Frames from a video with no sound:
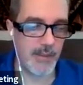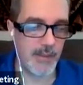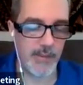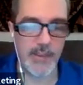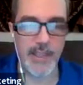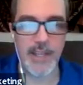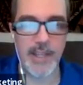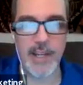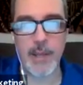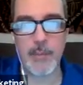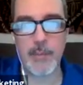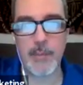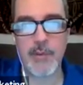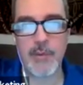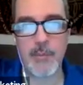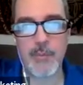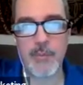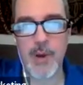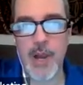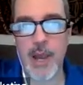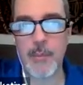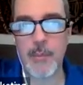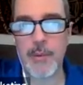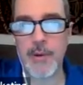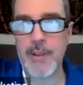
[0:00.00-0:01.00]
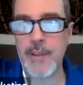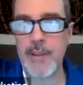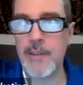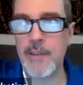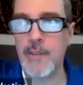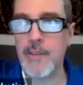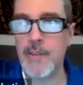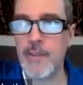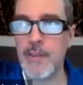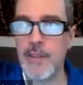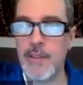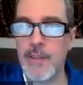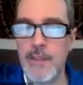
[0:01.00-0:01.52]
Set up some
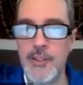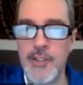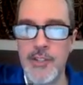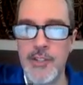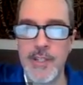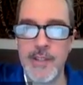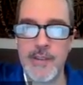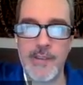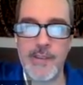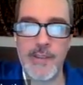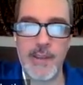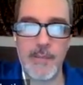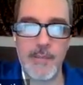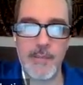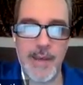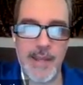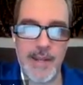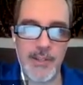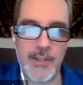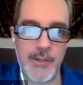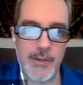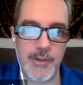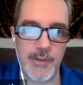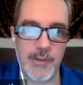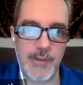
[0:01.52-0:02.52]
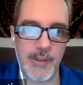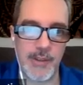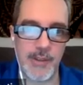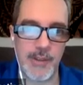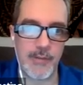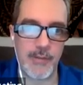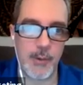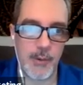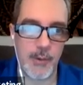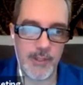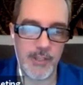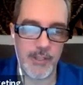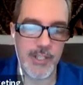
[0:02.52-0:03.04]
properties in the Sheet Set Manager
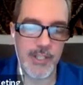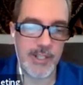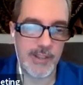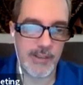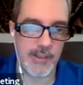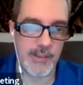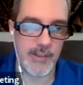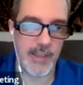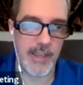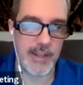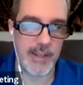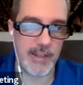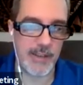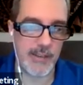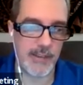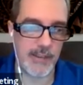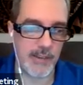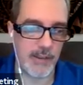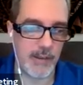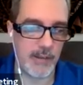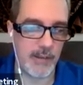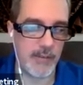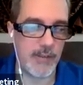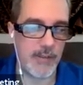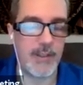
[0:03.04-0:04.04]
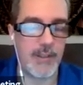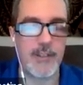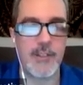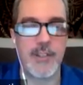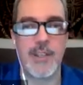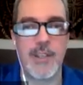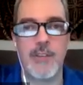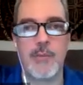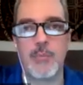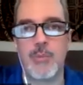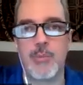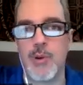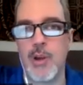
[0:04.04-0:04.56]
itself, or the sheet set itself,
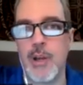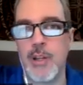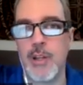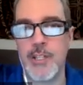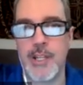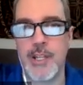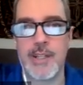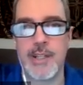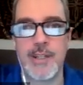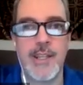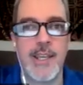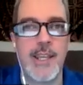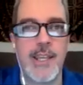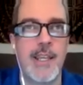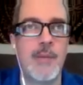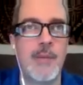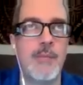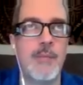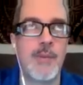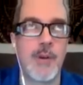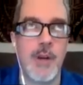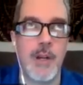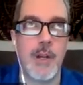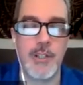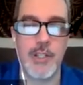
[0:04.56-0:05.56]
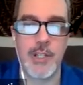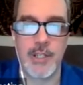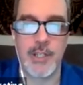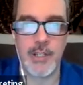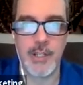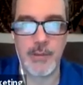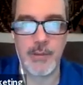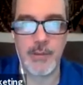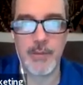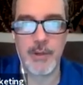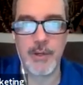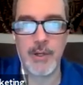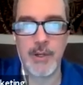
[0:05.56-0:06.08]
such as project name, project
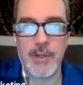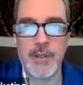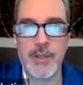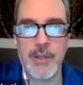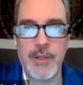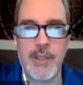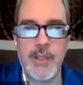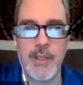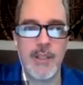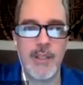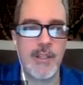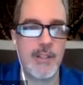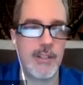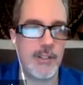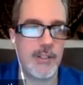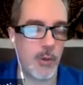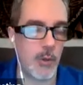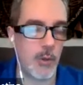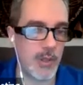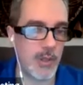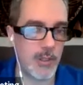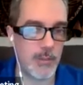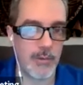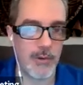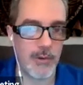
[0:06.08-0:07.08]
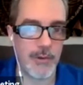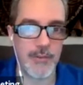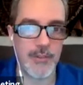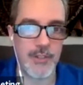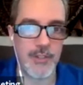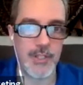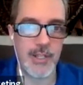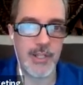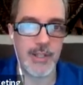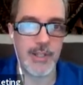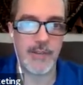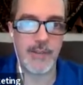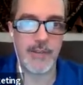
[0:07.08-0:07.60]
number, total number of
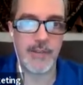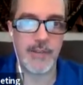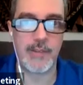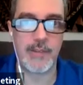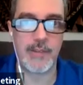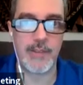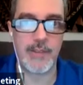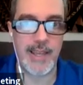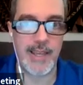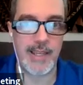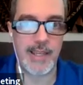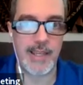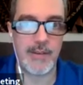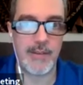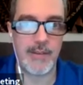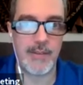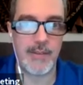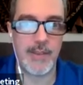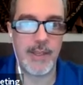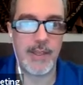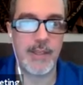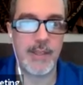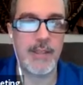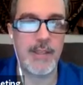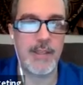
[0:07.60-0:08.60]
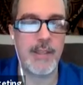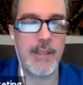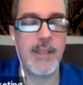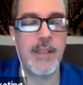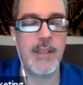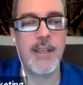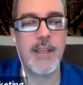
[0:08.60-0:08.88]
sheets, that kind of thing.